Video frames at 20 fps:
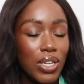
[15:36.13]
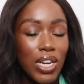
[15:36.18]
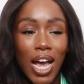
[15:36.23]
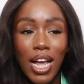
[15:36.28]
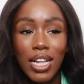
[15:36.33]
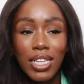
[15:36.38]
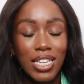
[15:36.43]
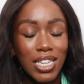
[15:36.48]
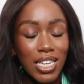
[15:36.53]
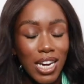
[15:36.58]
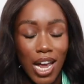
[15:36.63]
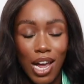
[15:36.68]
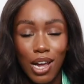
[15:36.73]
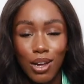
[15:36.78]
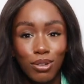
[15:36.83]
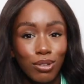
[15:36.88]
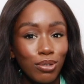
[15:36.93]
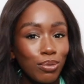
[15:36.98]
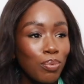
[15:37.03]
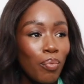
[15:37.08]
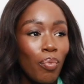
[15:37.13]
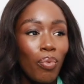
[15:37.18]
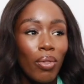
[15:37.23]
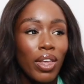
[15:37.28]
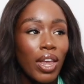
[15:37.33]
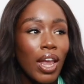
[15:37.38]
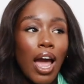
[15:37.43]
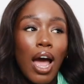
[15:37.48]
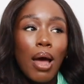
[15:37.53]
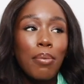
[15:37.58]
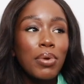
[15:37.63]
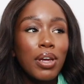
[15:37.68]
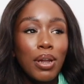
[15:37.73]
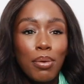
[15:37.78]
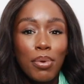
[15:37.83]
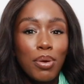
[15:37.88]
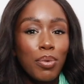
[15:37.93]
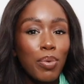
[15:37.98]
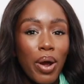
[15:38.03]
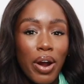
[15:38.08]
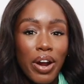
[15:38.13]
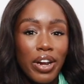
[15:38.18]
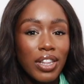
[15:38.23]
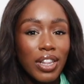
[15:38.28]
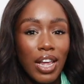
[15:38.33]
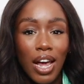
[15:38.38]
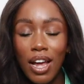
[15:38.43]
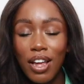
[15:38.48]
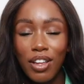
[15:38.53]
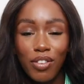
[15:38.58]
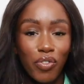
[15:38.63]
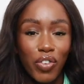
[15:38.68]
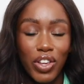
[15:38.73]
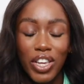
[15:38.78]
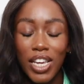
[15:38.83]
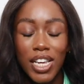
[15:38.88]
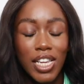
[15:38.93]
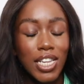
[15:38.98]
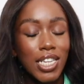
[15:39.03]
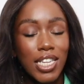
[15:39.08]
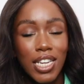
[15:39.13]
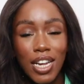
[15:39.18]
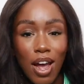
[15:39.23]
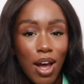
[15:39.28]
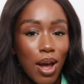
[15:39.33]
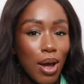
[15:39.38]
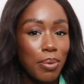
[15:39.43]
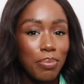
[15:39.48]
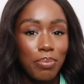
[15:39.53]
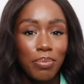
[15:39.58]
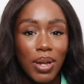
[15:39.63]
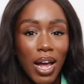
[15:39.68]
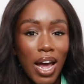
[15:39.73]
Hands down, I'm going to be wearing that for years to come,